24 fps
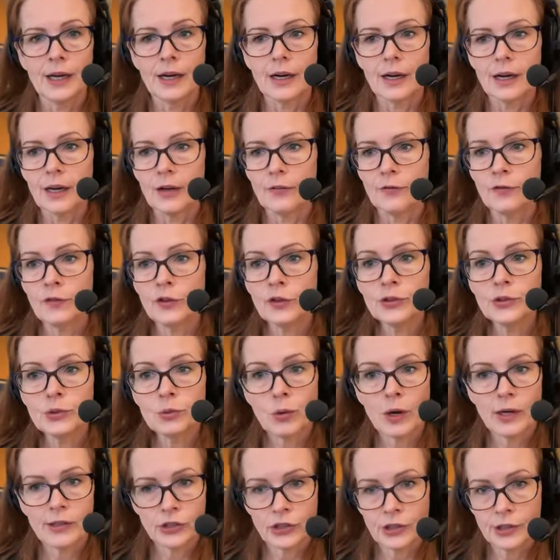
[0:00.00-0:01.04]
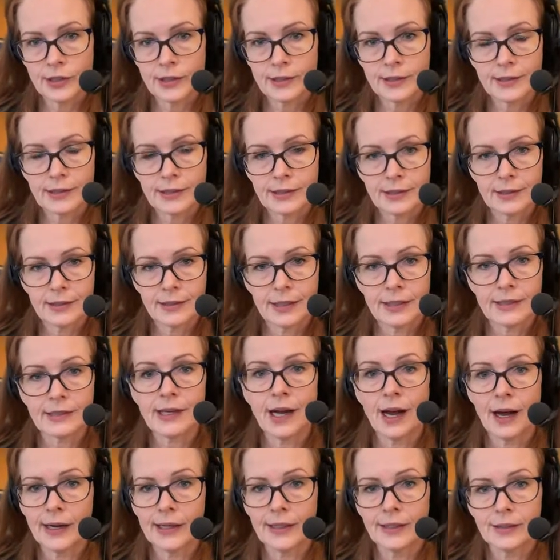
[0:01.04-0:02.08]
uh, fill swatches can
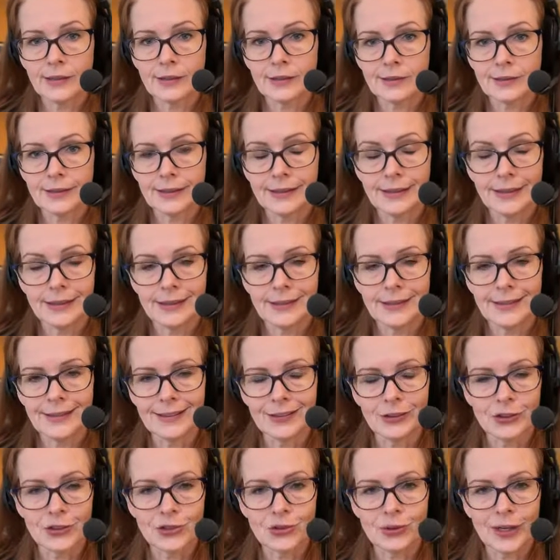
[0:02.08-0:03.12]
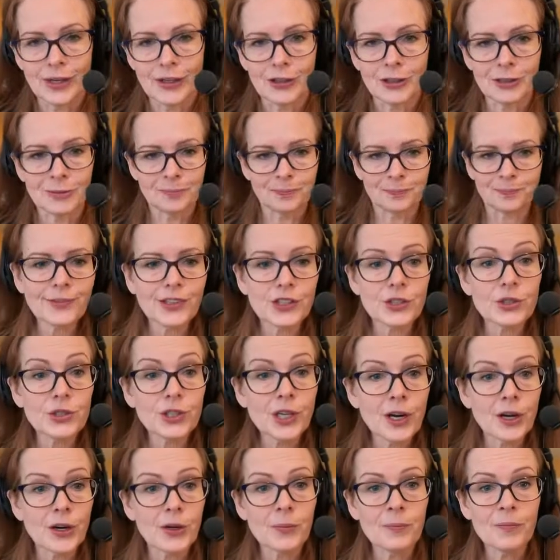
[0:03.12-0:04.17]
tile in Illustrator.
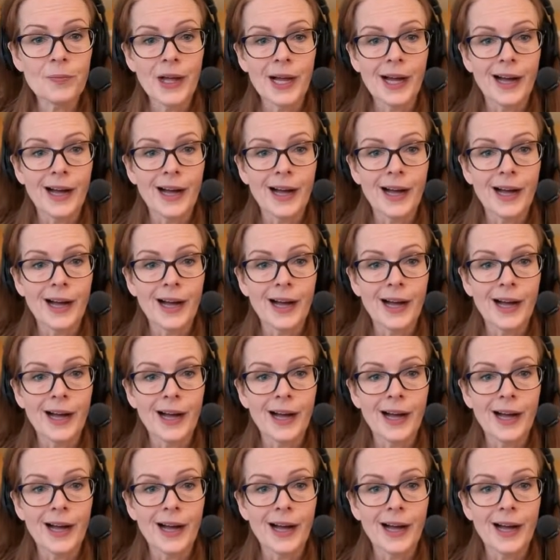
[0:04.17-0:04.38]
So